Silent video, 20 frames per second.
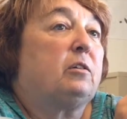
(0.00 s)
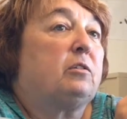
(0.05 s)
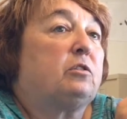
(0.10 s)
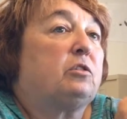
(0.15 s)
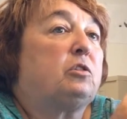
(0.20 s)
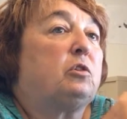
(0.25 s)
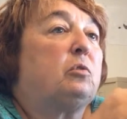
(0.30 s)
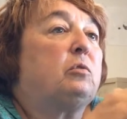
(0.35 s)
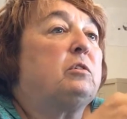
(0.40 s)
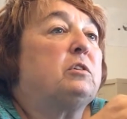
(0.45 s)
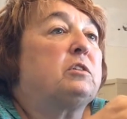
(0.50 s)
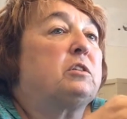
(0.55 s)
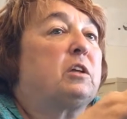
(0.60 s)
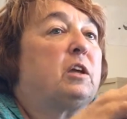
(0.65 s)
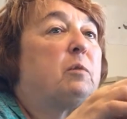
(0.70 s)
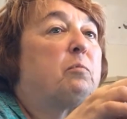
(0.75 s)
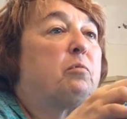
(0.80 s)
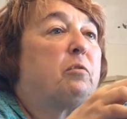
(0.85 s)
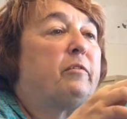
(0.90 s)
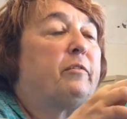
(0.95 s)
students
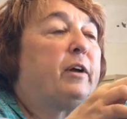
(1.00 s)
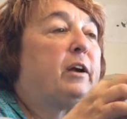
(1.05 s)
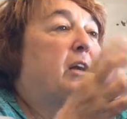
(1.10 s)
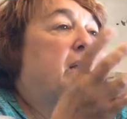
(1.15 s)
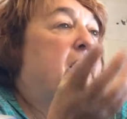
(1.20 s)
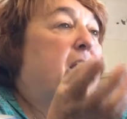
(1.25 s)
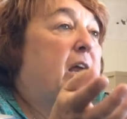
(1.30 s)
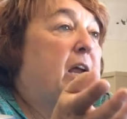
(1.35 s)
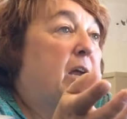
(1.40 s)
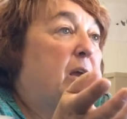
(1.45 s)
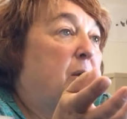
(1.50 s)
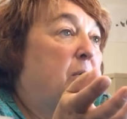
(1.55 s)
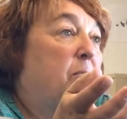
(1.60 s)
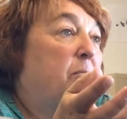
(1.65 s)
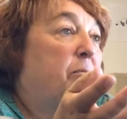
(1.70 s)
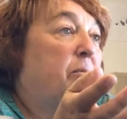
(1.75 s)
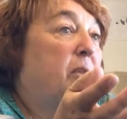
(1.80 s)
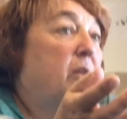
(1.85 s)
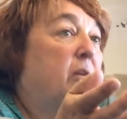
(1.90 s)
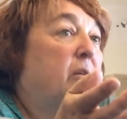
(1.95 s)
can provide a
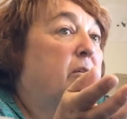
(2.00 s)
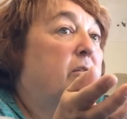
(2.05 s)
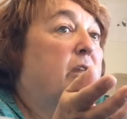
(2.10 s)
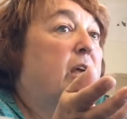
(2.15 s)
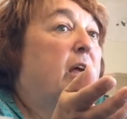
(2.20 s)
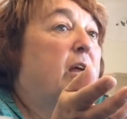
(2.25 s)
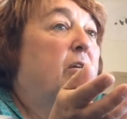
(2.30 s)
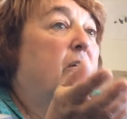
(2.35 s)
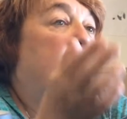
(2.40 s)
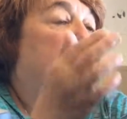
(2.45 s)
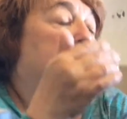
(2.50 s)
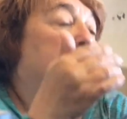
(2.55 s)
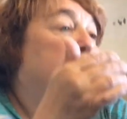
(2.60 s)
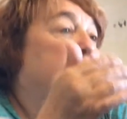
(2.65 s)
game that